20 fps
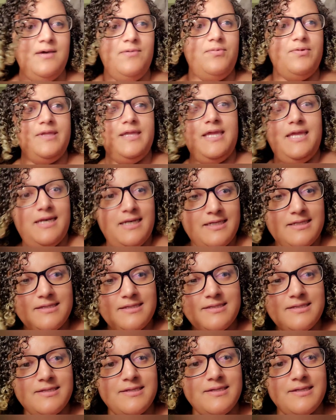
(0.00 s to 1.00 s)
We'll eat
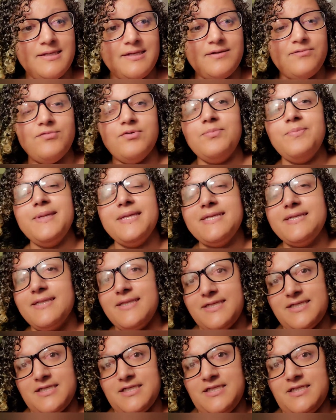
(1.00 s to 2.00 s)
it, and it will be
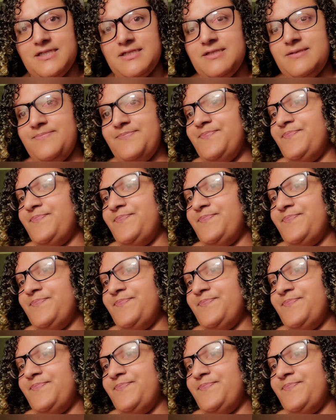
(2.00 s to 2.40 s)
delicious.